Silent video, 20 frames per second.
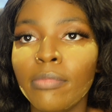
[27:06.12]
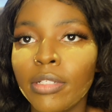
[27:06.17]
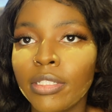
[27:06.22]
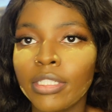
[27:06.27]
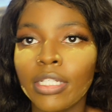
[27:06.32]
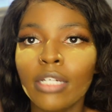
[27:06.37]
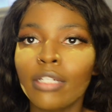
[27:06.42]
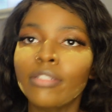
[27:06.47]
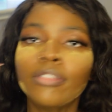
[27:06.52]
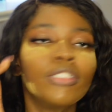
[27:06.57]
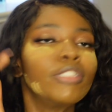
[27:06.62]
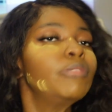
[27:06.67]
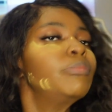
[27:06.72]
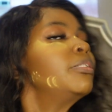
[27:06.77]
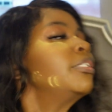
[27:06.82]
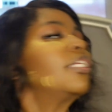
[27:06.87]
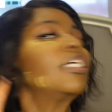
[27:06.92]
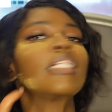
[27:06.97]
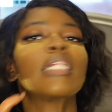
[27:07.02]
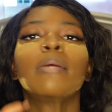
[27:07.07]
it's not gonna look
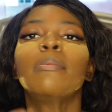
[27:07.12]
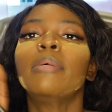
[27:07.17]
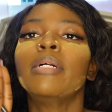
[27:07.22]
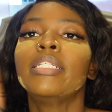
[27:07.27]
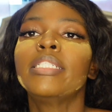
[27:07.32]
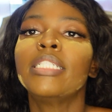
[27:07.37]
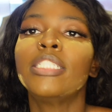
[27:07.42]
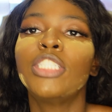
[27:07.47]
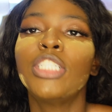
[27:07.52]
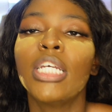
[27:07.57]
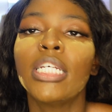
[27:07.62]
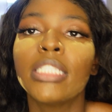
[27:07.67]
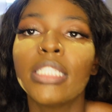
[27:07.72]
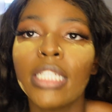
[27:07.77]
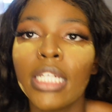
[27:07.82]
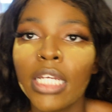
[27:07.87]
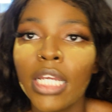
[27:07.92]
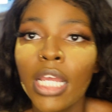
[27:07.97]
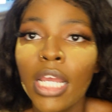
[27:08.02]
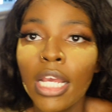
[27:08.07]
like that. But it's in
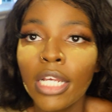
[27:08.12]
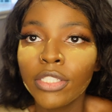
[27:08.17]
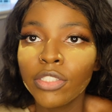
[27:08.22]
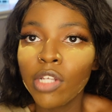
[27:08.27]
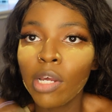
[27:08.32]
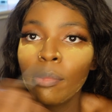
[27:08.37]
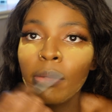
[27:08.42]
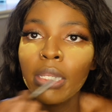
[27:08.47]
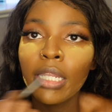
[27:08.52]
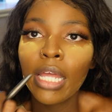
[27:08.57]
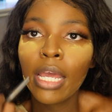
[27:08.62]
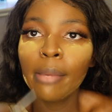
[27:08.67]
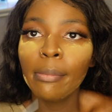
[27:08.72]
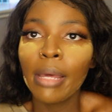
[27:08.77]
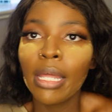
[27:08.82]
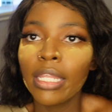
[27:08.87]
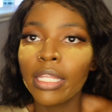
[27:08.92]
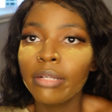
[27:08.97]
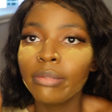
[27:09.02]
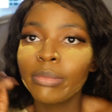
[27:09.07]
chestnut. So, I'm going to line
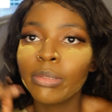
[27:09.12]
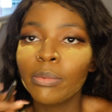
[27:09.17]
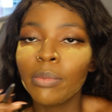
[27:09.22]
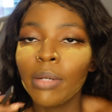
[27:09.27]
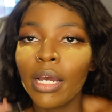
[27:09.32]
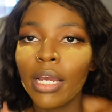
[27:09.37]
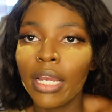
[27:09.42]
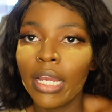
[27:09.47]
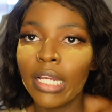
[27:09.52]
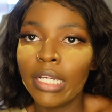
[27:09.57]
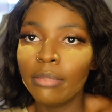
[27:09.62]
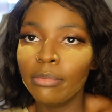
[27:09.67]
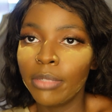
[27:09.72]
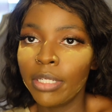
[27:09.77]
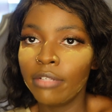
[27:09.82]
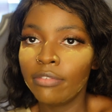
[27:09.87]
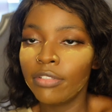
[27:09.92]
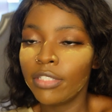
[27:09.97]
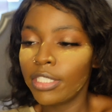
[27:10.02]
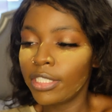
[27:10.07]
my lips while I am
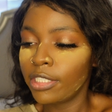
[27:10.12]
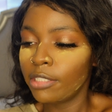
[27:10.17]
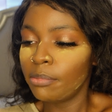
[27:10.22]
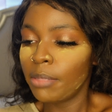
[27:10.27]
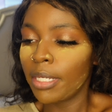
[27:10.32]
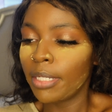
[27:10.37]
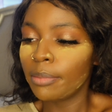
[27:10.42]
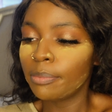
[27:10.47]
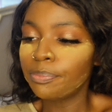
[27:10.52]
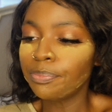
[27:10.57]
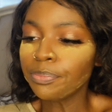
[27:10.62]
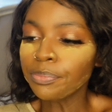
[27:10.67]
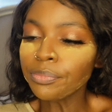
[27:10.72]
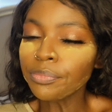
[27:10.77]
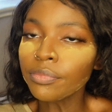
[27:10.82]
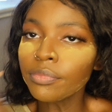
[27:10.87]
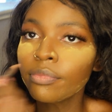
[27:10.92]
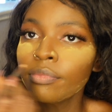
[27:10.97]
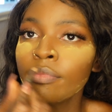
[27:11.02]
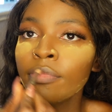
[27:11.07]
waiting for this to bake.
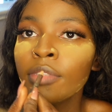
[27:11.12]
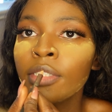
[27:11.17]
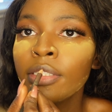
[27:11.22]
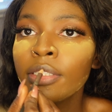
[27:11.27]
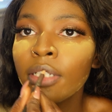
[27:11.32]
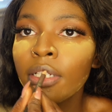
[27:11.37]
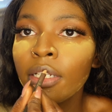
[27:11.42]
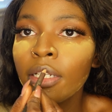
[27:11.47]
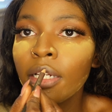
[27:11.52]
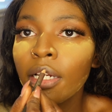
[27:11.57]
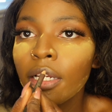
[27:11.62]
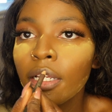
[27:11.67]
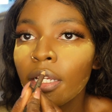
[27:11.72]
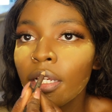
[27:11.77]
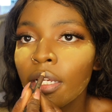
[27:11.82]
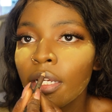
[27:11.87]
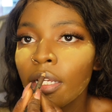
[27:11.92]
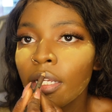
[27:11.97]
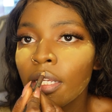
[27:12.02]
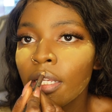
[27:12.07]
So, anyhow,
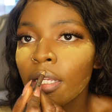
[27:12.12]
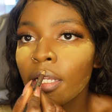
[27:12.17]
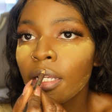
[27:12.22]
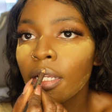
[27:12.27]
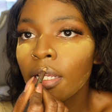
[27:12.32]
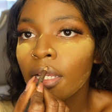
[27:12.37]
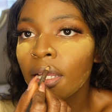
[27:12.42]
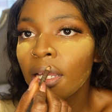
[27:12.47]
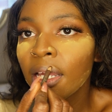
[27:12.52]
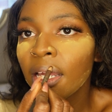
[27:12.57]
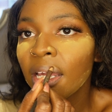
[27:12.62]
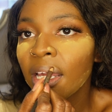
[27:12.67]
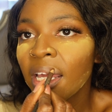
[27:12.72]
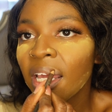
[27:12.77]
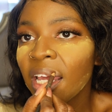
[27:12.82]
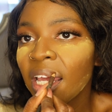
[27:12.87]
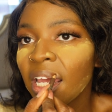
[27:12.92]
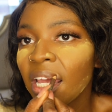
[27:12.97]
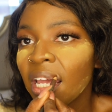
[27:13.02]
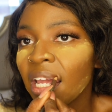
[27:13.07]
y'all.
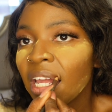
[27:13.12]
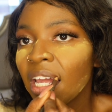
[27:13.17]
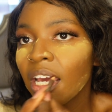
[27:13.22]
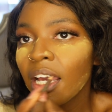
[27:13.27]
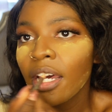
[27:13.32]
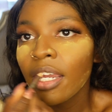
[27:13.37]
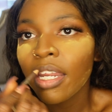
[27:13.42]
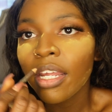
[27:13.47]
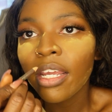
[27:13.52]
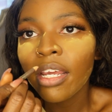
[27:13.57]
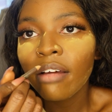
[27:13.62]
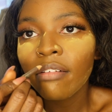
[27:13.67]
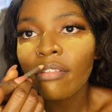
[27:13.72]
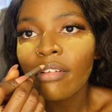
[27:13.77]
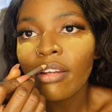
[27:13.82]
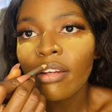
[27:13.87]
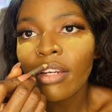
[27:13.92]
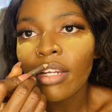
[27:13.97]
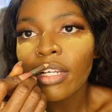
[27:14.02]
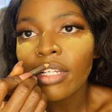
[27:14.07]
How the hell I'm going
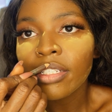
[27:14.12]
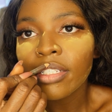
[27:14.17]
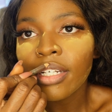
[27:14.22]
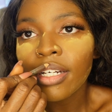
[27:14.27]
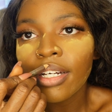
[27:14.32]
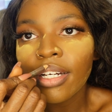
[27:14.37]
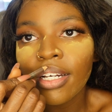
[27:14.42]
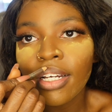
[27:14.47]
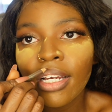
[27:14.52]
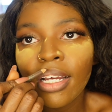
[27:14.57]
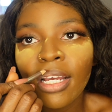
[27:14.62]
to do that and talk?